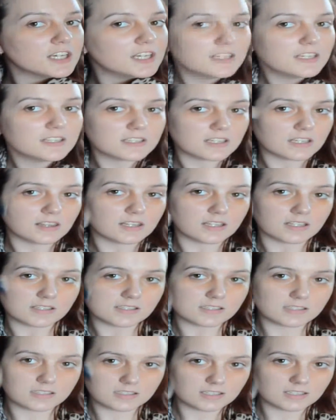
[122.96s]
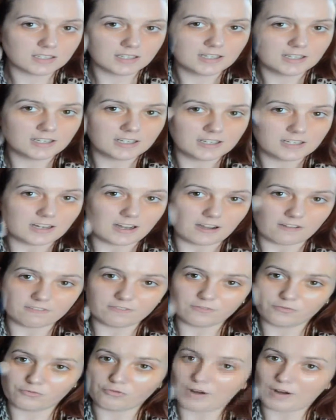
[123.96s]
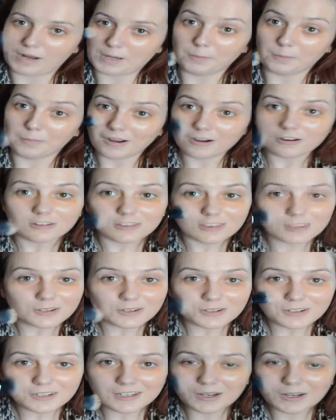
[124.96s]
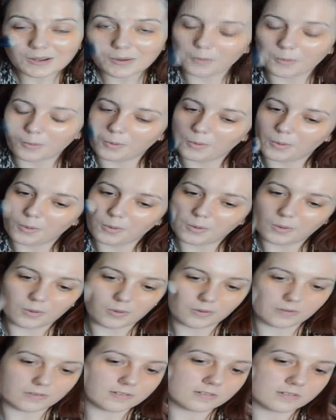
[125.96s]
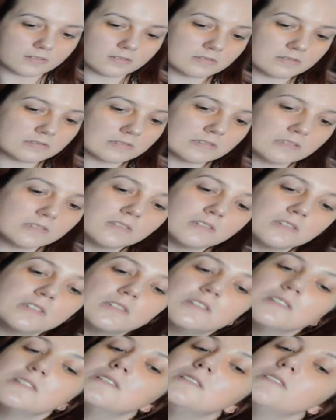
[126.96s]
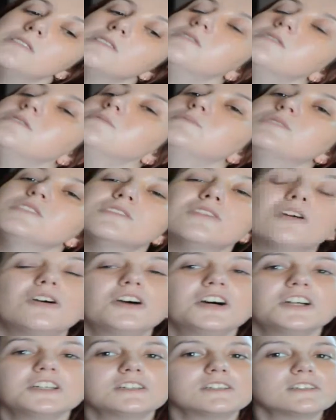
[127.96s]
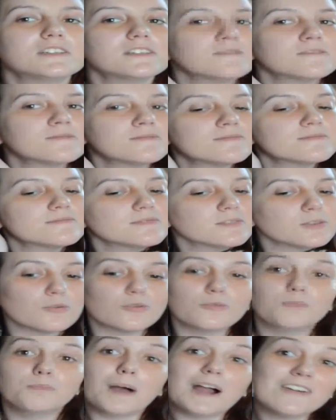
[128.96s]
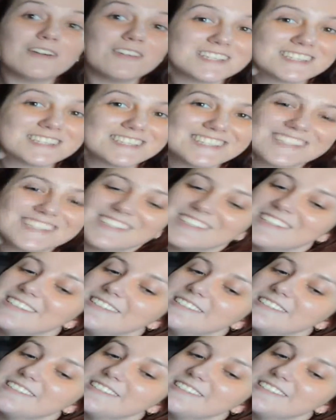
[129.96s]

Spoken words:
cheeks unless I've run a marathon or I'm just hot or embarrassed.